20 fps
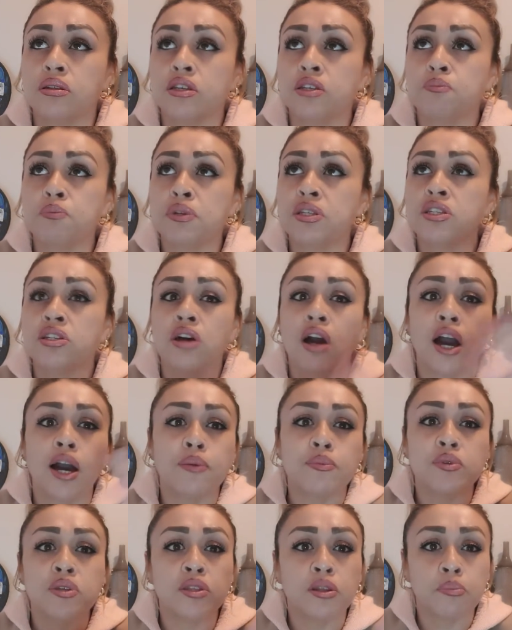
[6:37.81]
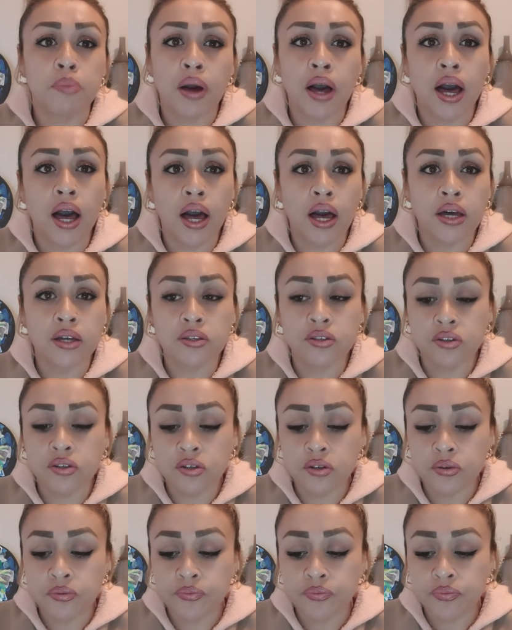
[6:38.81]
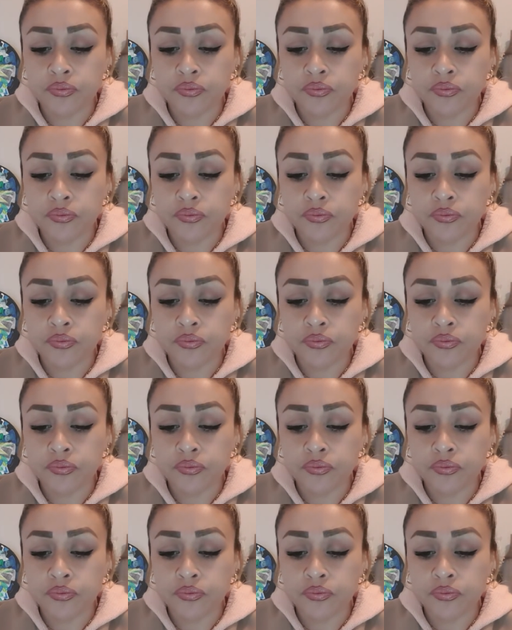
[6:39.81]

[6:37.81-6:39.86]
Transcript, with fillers: there's been times in the past